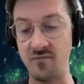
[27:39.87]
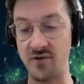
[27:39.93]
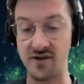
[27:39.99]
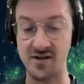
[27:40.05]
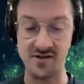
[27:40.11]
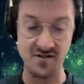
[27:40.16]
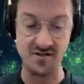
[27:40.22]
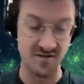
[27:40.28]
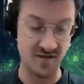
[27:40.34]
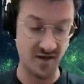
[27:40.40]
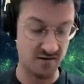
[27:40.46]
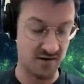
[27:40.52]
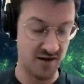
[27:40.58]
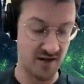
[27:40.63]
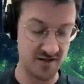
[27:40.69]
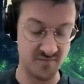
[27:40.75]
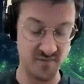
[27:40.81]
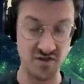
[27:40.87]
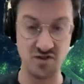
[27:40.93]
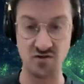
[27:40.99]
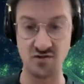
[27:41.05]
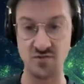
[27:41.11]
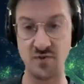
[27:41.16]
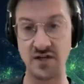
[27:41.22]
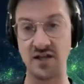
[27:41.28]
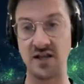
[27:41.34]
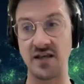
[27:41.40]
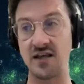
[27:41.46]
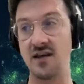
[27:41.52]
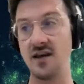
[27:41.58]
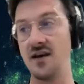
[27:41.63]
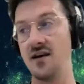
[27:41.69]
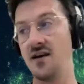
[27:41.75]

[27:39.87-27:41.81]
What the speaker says: because Terra had some issues, but like